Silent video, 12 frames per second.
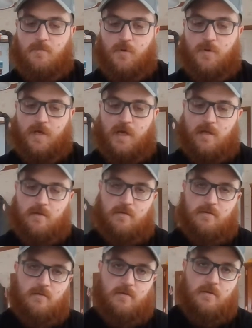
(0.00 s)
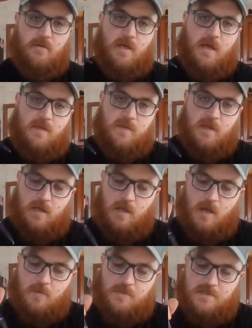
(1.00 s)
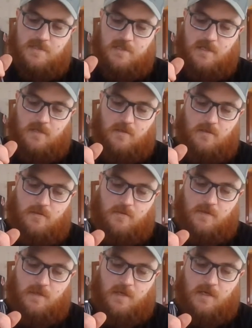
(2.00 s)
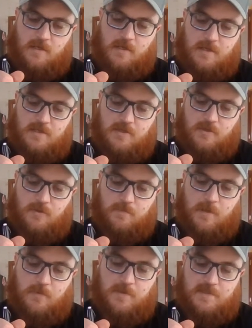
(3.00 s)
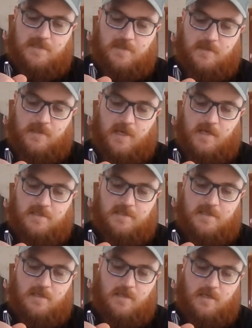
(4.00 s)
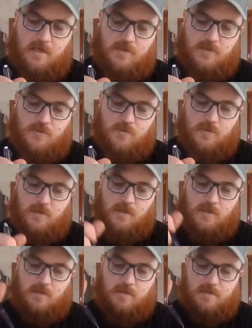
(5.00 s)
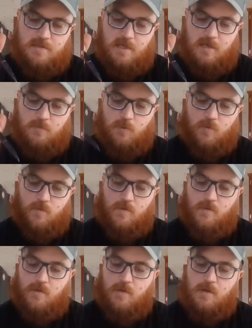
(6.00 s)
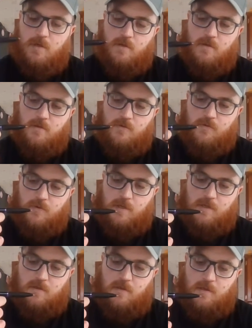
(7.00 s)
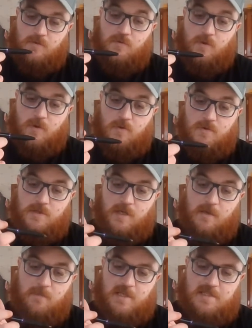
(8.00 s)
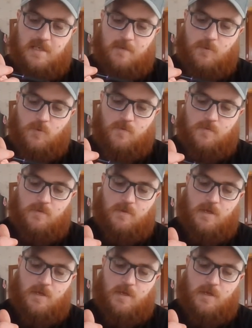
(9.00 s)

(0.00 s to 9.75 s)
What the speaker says: Pull that, and then I would stick the inoculation loop that was sterilized into the sample to get into the culture to get my sample.